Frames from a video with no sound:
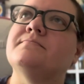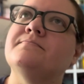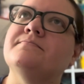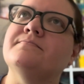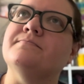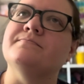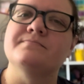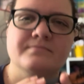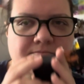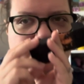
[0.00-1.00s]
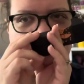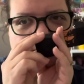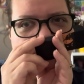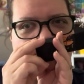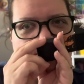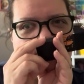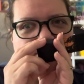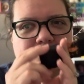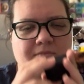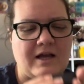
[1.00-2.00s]
I
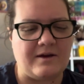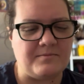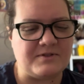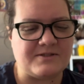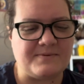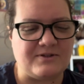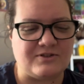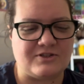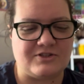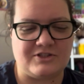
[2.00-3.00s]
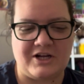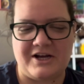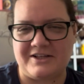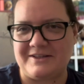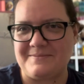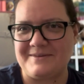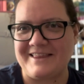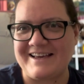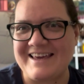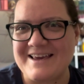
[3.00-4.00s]
almost smell chocolate, but
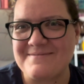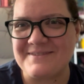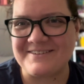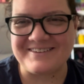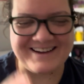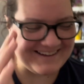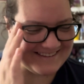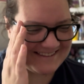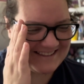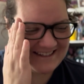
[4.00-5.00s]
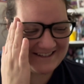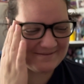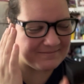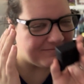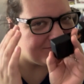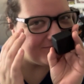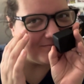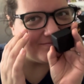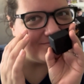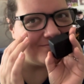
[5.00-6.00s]
that can't be right.
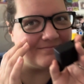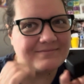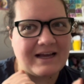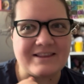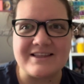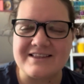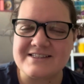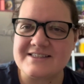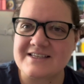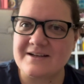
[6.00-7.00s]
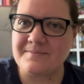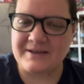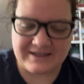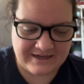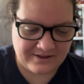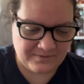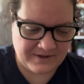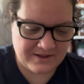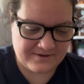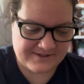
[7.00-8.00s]
I think this is going to be another one
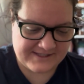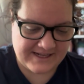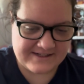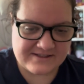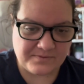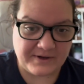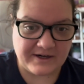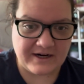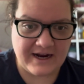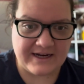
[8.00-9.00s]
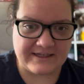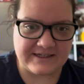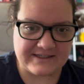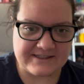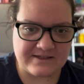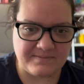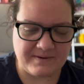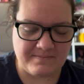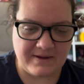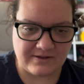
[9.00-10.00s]
of those scents where I need to be
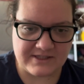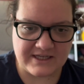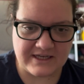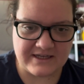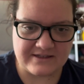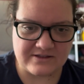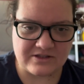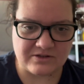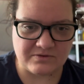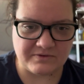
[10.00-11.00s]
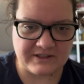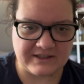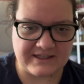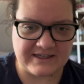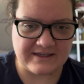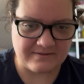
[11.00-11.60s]
melting it to really